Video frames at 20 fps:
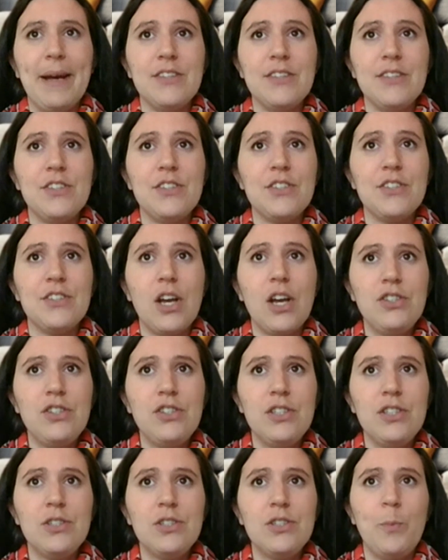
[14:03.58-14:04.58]
the
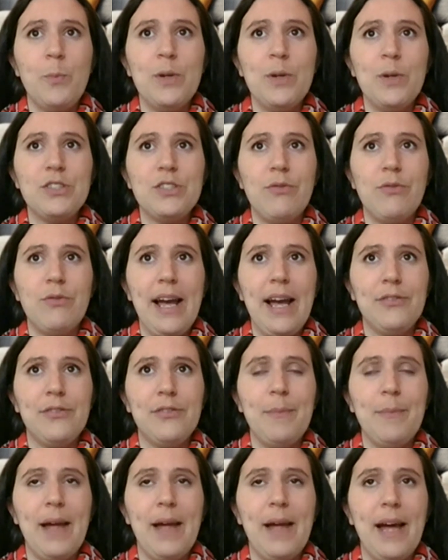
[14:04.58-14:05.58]
discussions which arise
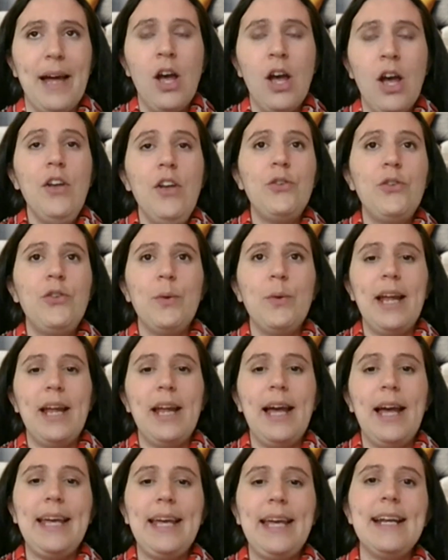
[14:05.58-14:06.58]
from that. So
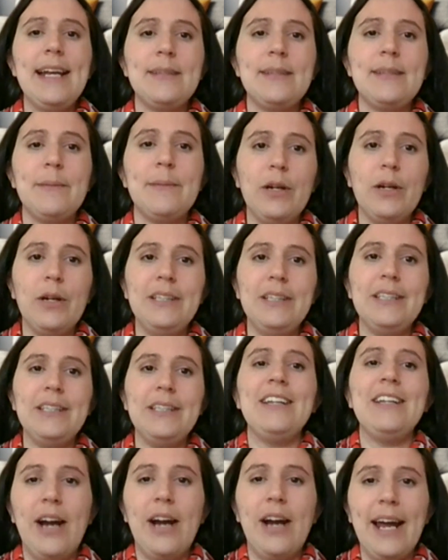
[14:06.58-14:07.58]
again, it's about
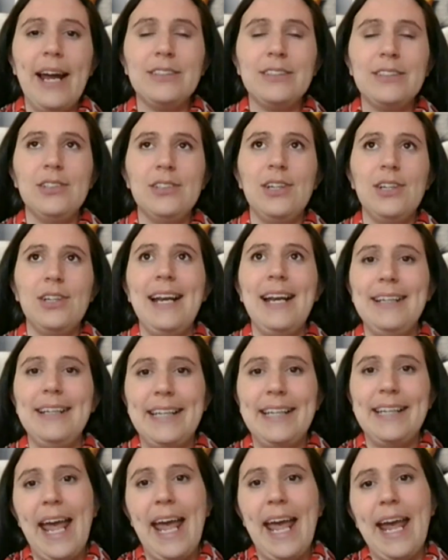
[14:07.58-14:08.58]
trying to
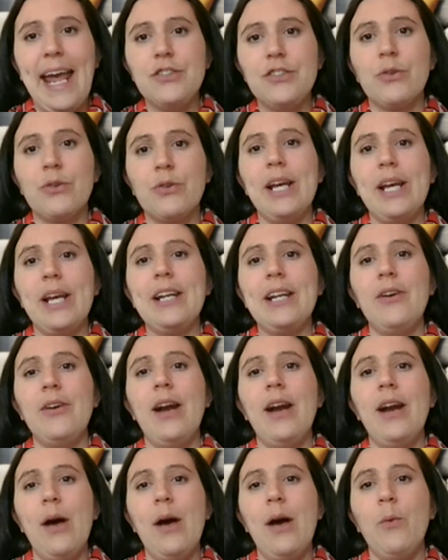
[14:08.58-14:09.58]
engage
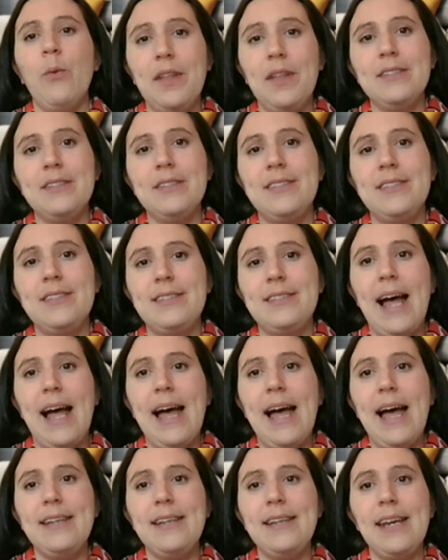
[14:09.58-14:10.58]
greater within
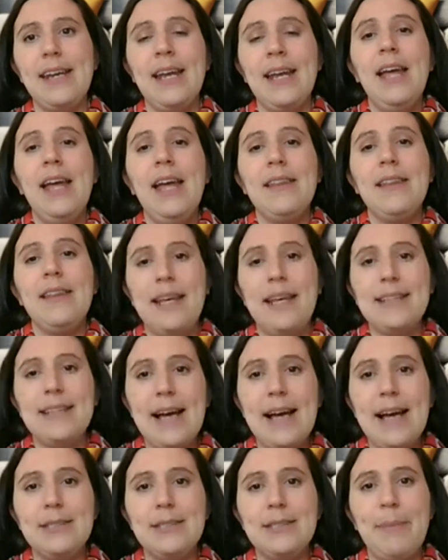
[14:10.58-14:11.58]
society these
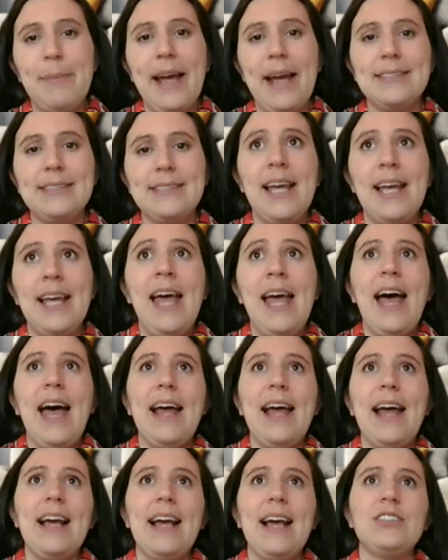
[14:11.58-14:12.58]
aspects,
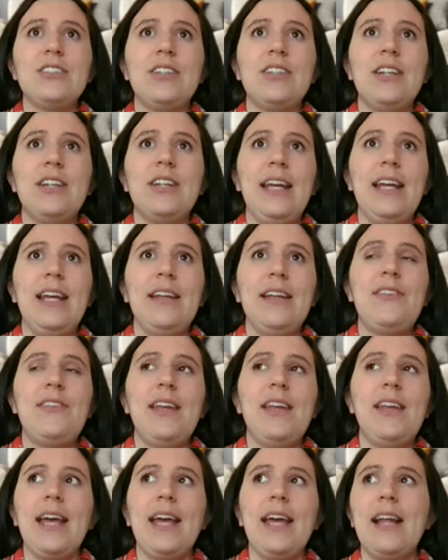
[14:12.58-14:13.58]
and actually
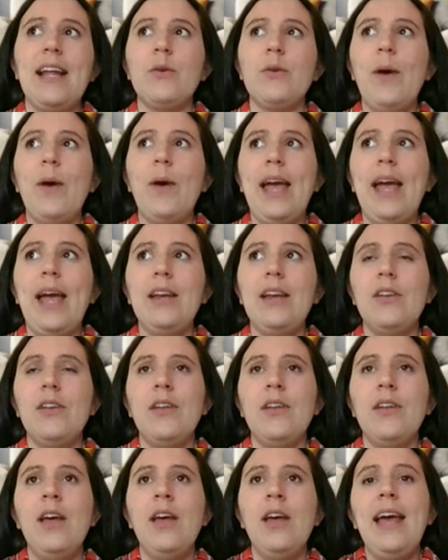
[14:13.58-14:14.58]
seeing it as a way
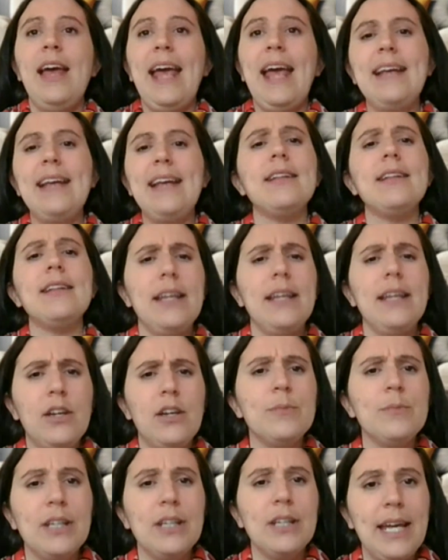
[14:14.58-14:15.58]
to easily
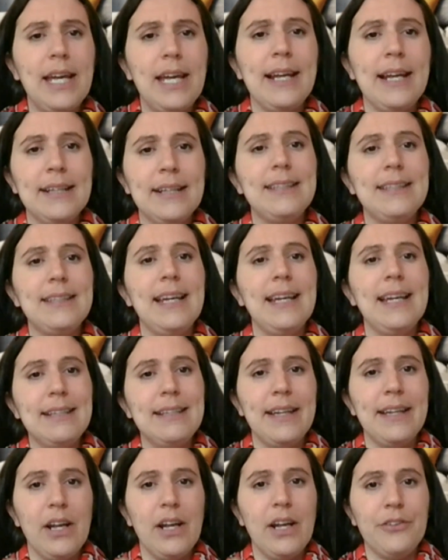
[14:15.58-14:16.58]
communicate and to
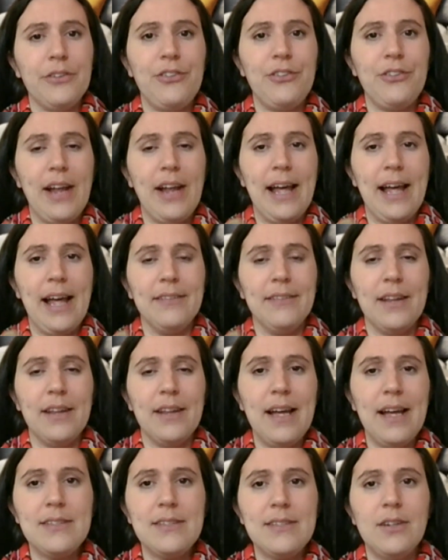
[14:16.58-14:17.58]
easily understand. And
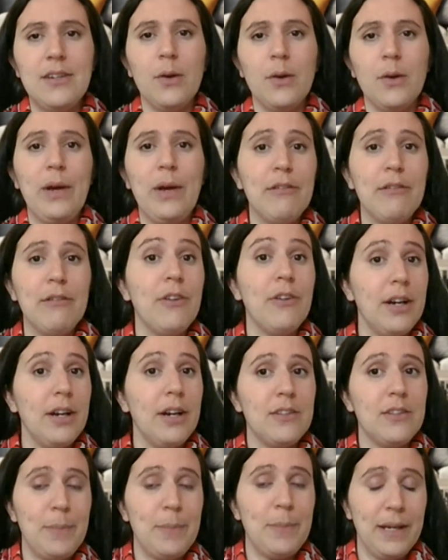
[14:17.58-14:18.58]
that certainly we have
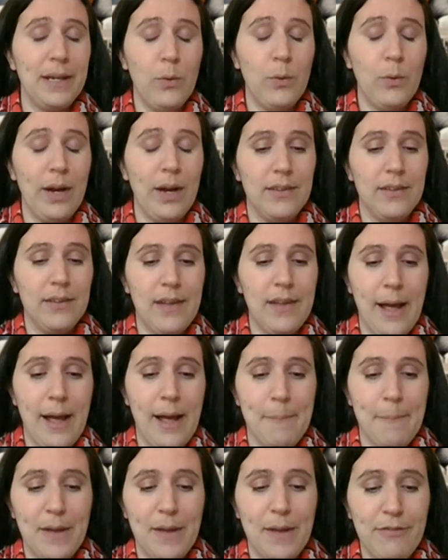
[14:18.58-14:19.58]
found has been quite
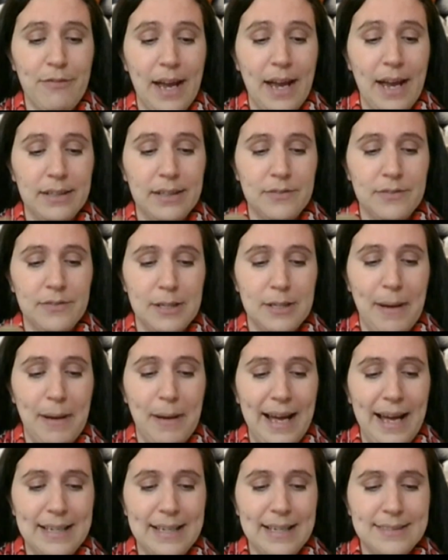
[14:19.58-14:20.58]
effective in the
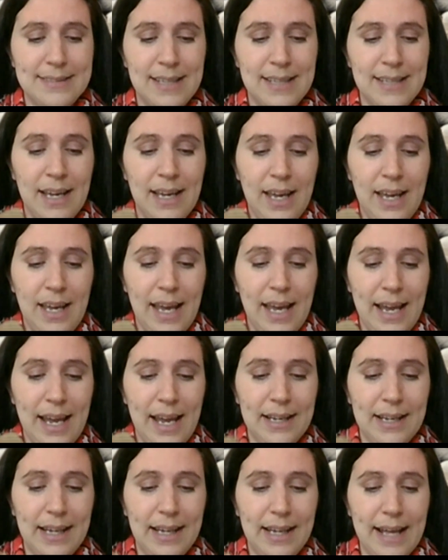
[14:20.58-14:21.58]
past
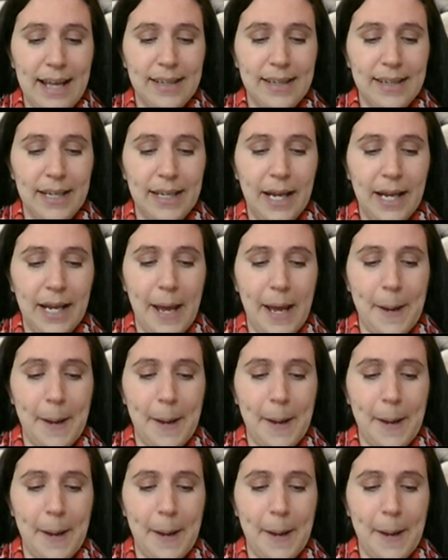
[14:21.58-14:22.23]
in getting